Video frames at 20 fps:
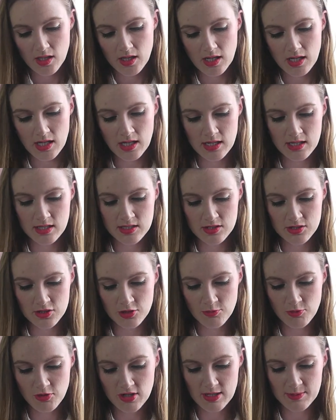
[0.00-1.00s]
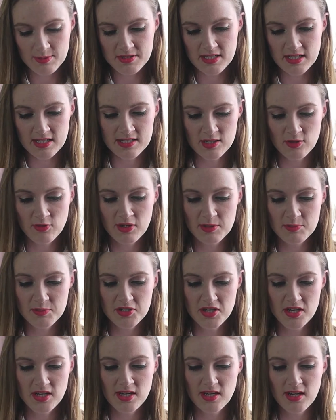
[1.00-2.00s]
And two more lipsticks. Cream
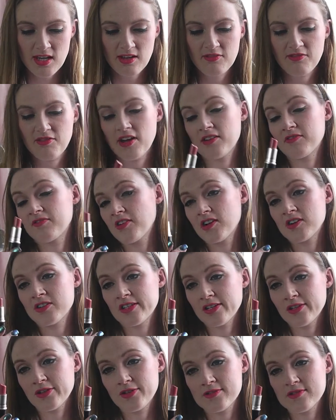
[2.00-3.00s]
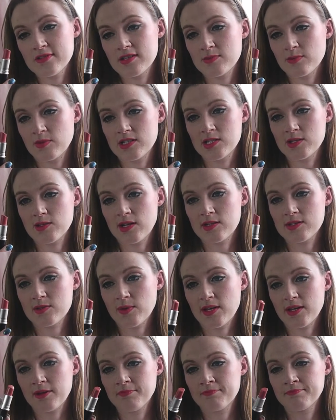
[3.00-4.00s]
Sheen in Fanfare. Didn't use this once when I was
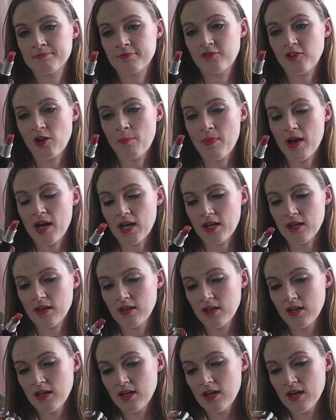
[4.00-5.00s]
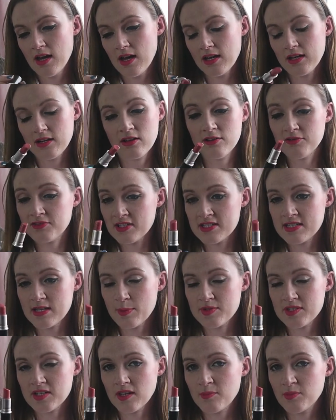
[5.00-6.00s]
away. From MAC. Love this
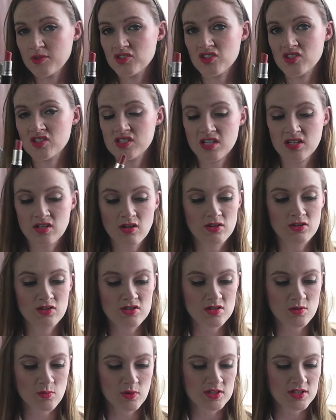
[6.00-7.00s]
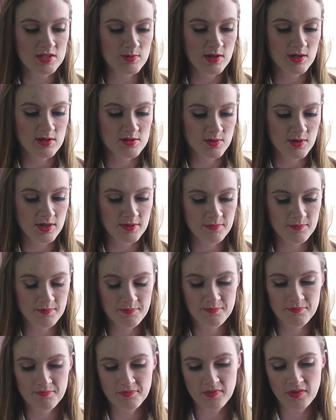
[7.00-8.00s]
lipstick, but just did not use it once when I was away.
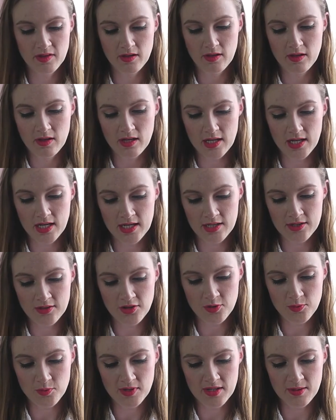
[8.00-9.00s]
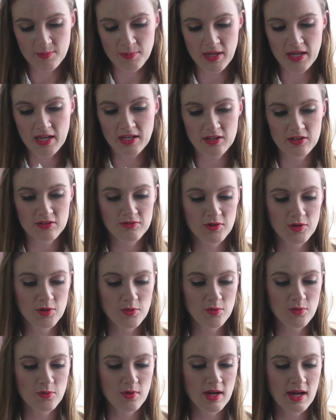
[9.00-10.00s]
And another one, Pink
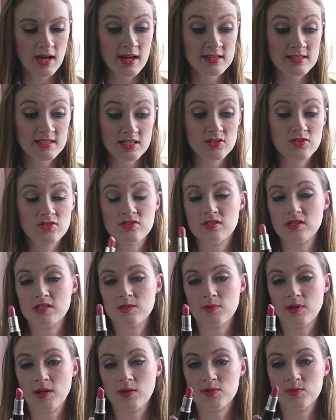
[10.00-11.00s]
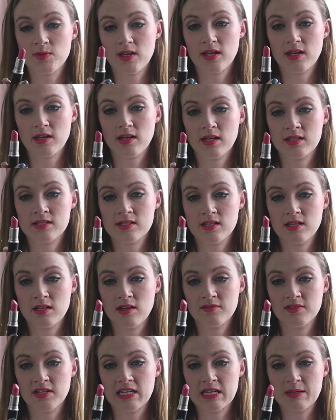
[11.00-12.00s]
Nouveau. I did use this when I was away. It's a
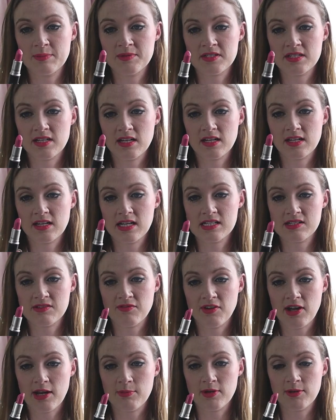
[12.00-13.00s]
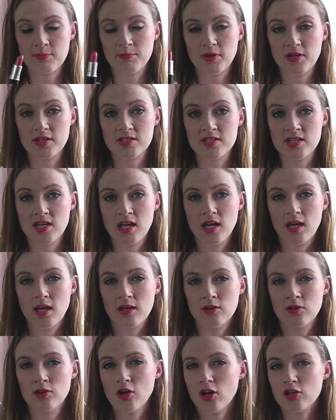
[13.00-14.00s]
lovely lipstick, nice and vibrant, but
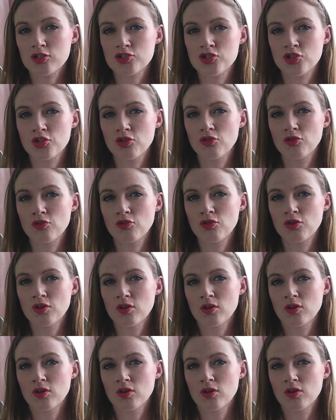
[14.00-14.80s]
not too